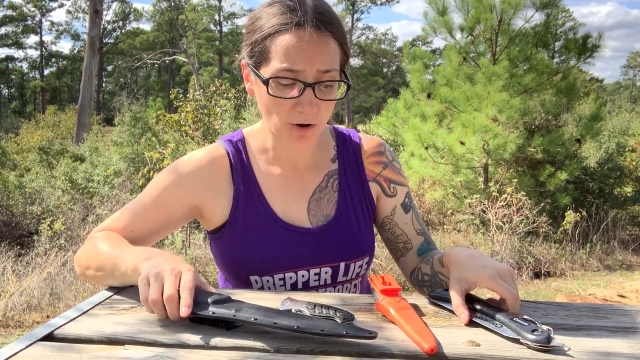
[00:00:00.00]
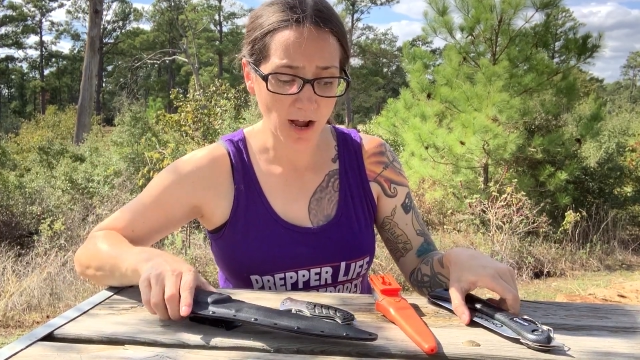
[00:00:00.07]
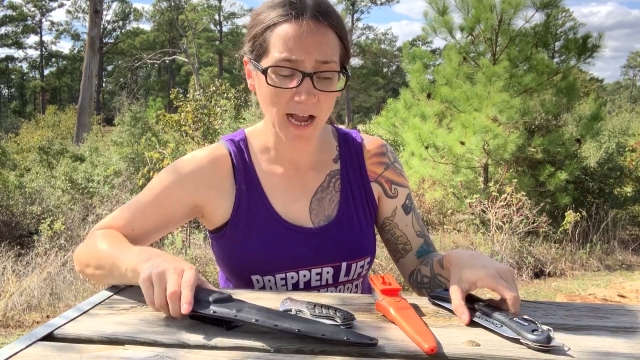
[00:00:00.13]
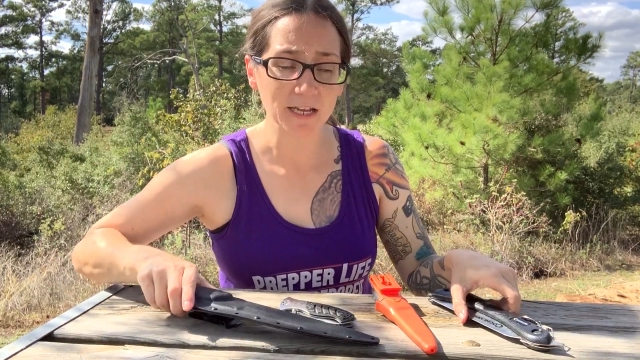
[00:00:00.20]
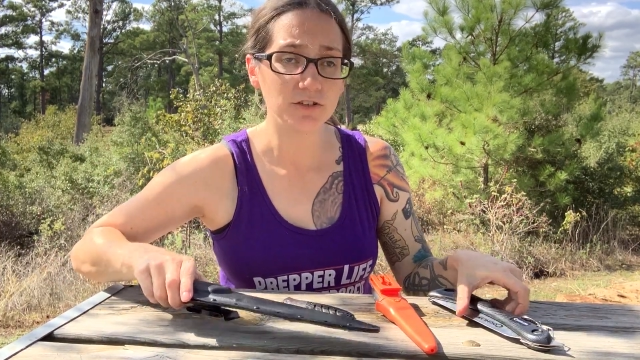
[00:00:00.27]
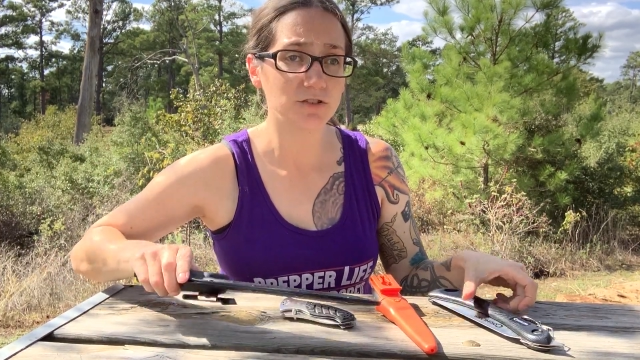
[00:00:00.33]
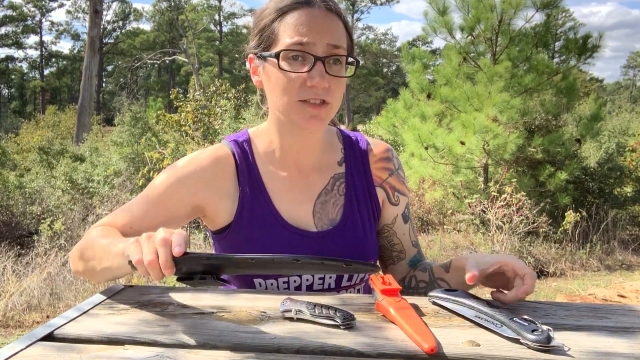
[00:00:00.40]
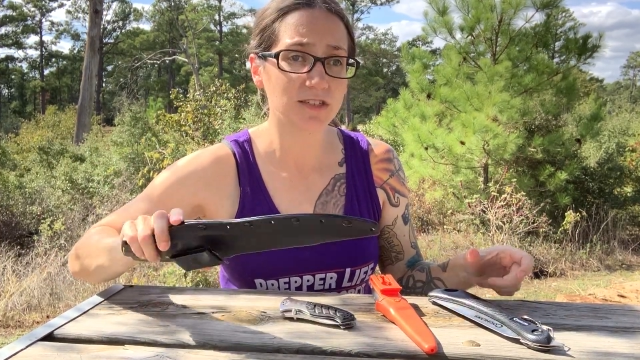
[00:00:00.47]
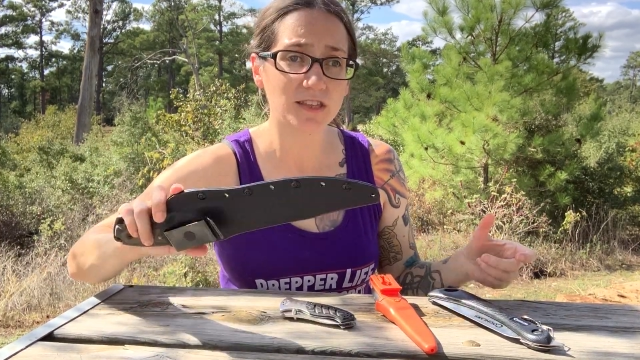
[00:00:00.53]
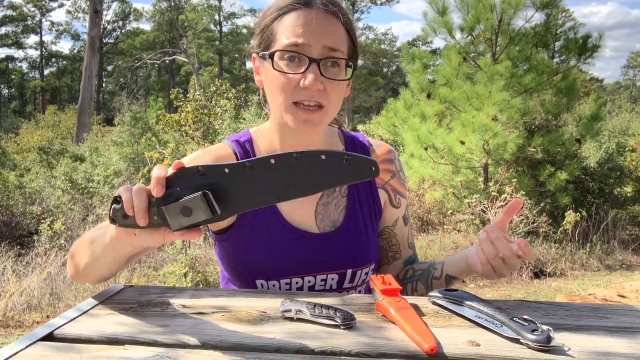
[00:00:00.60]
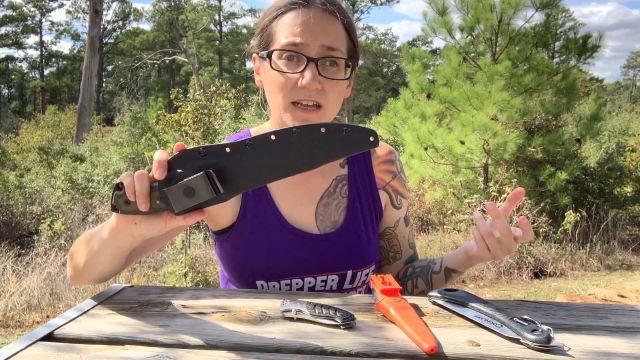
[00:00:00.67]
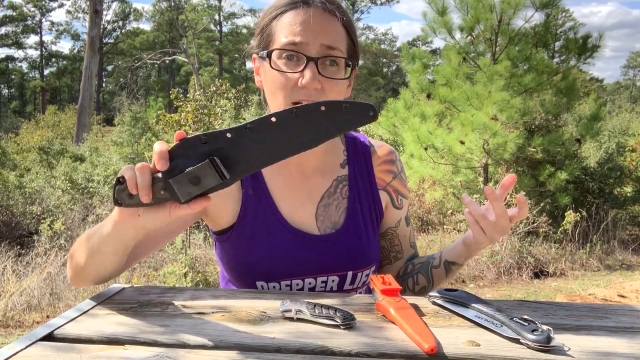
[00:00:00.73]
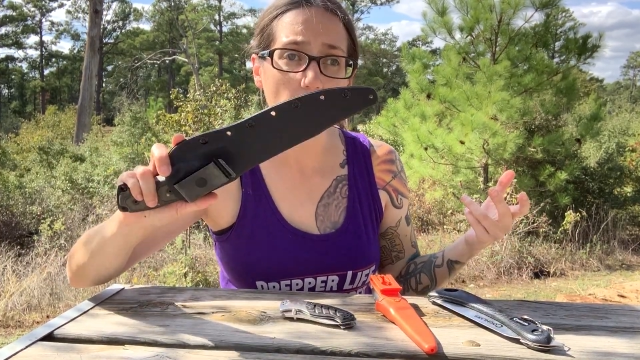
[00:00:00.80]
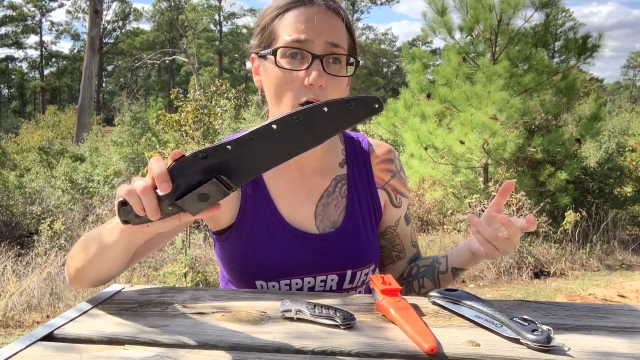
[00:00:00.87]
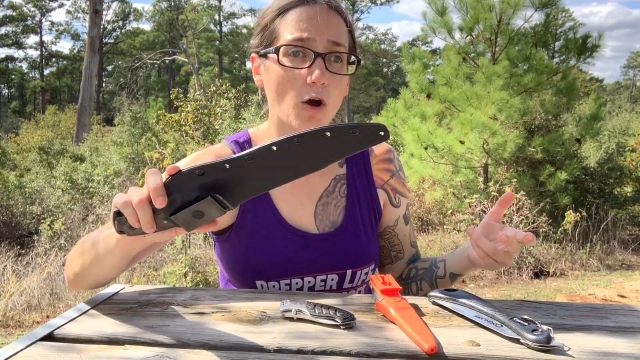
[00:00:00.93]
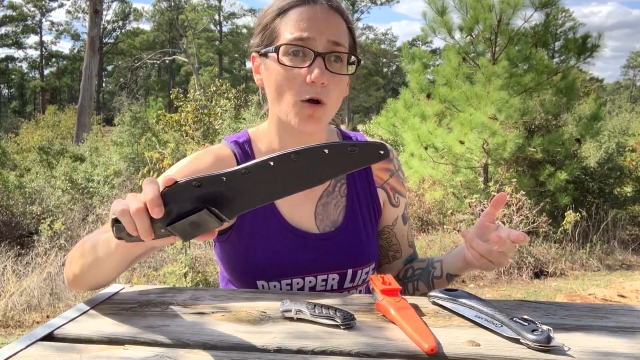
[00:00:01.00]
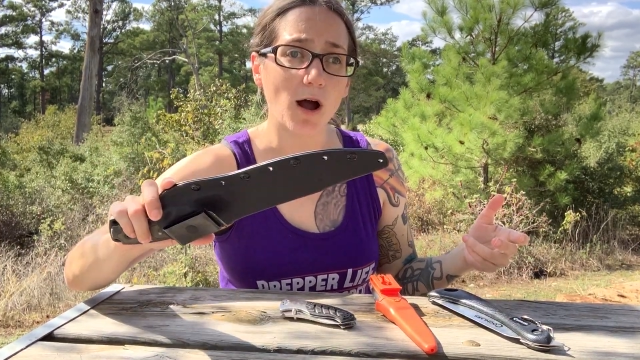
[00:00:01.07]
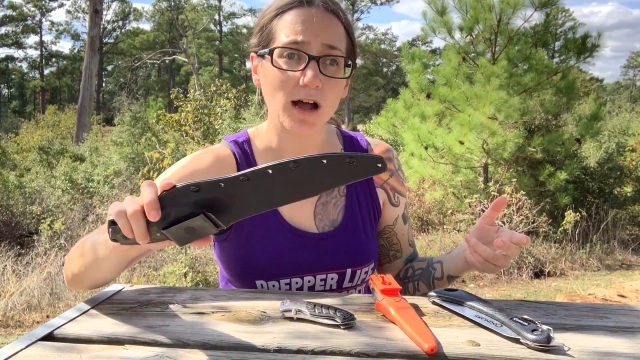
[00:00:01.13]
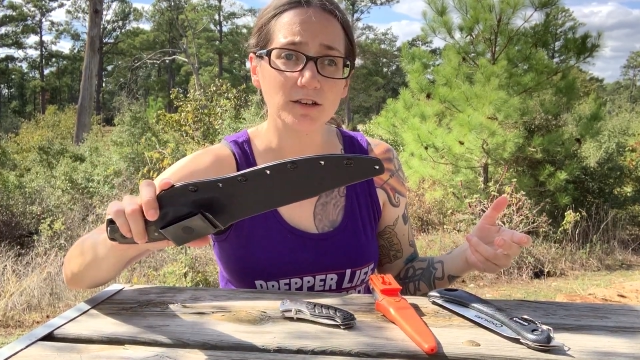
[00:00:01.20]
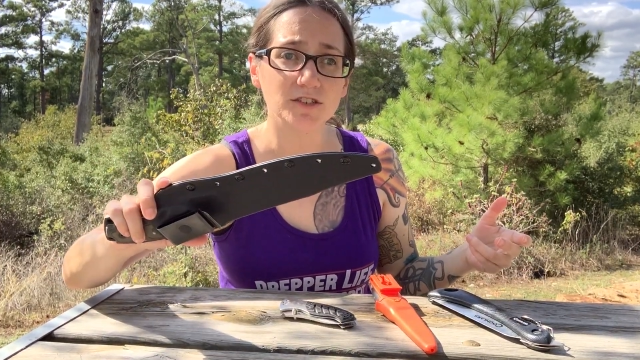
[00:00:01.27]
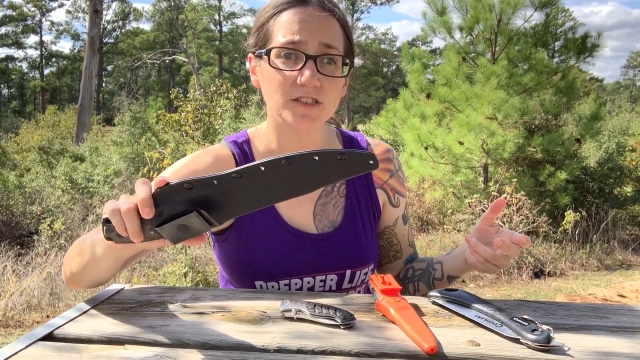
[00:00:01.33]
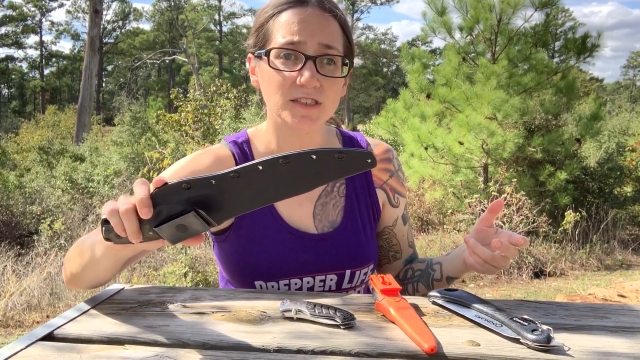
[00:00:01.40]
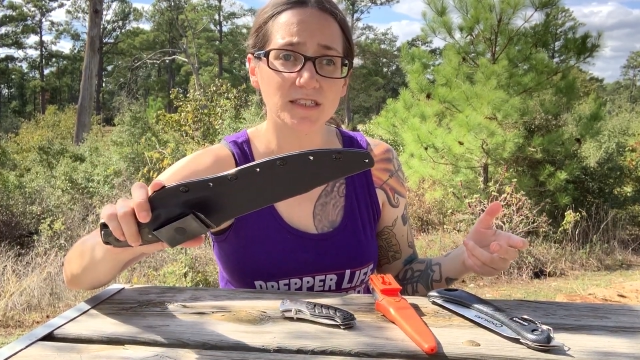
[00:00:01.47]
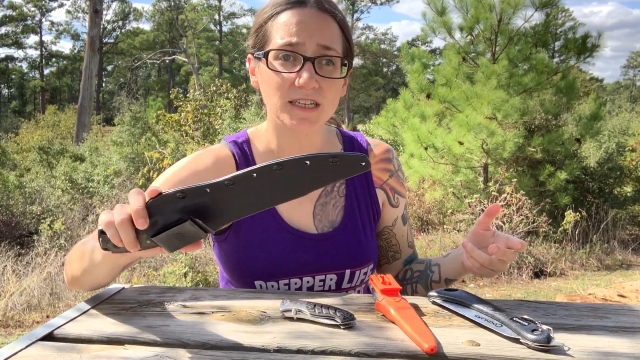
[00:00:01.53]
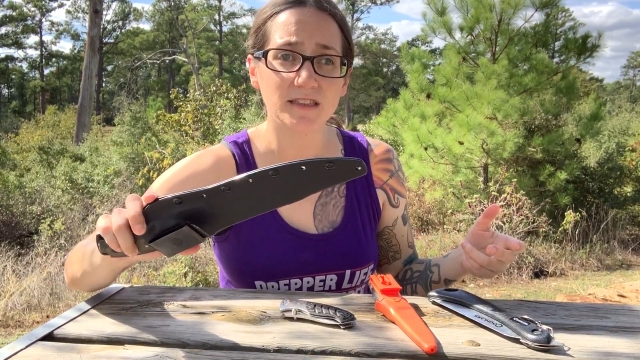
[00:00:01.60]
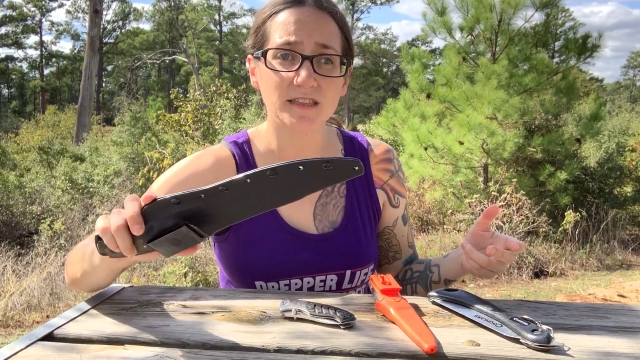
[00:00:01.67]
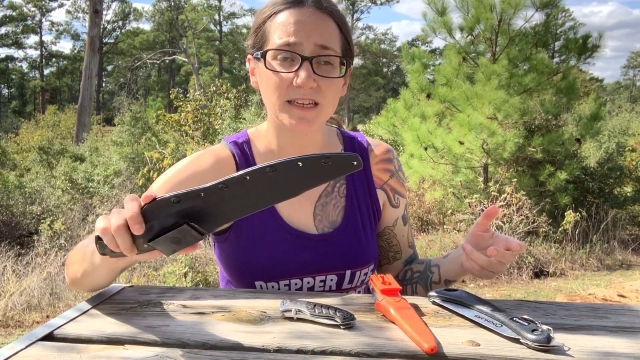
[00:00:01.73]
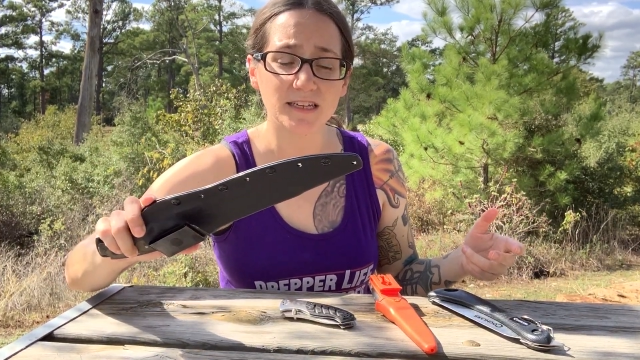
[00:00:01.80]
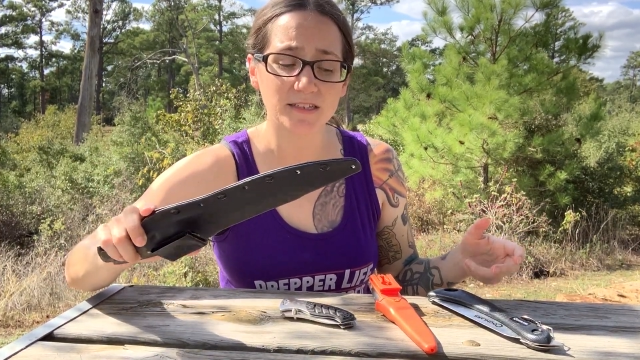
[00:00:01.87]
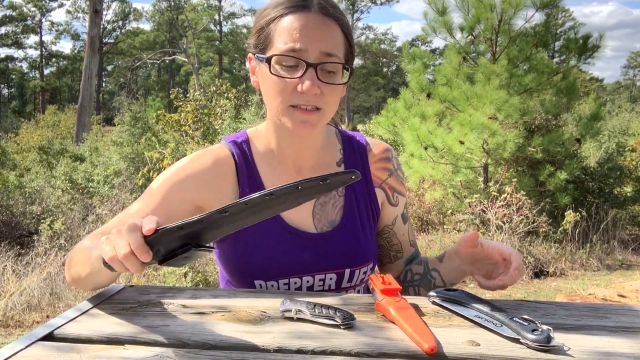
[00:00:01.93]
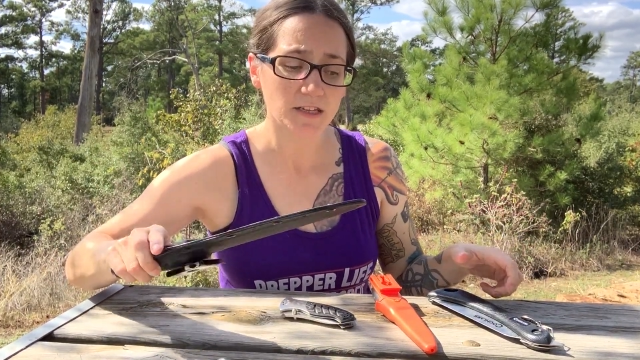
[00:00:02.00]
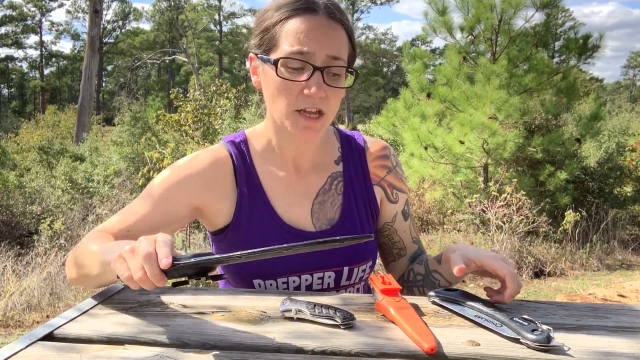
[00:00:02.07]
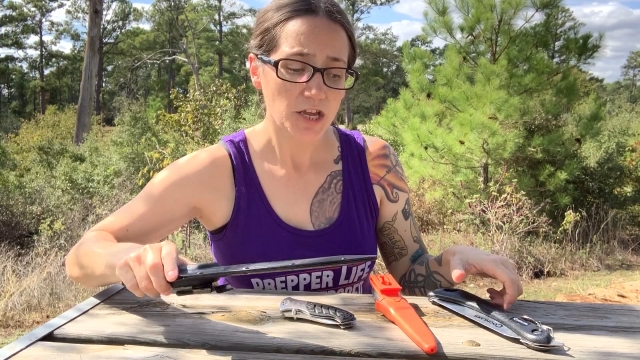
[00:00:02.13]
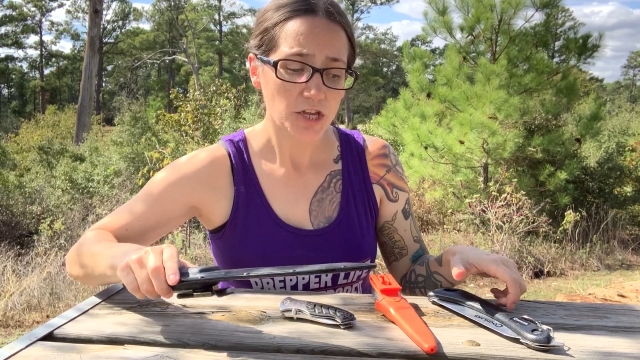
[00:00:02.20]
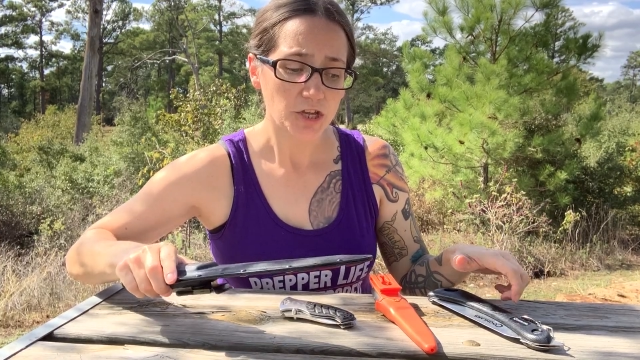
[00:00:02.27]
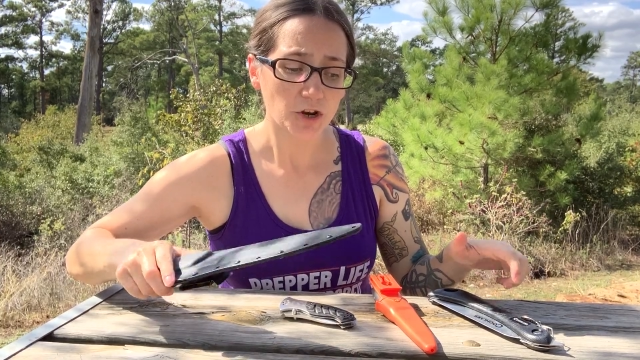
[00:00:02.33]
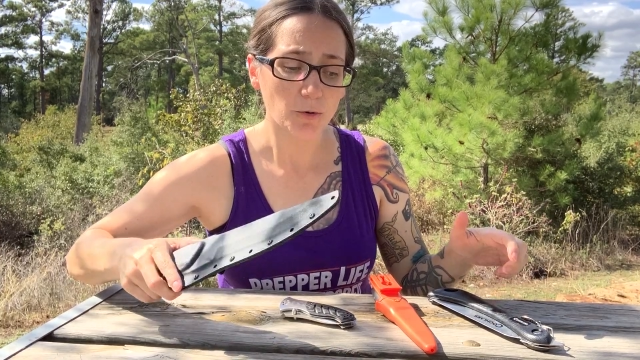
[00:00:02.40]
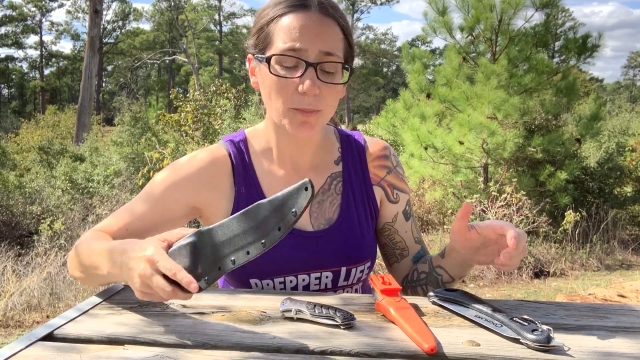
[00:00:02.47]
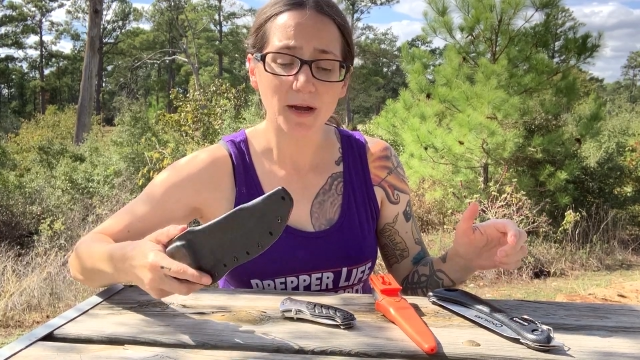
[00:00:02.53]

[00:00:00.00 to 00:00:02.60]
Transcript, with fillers: I used to think, oh, I'll just need this, you know.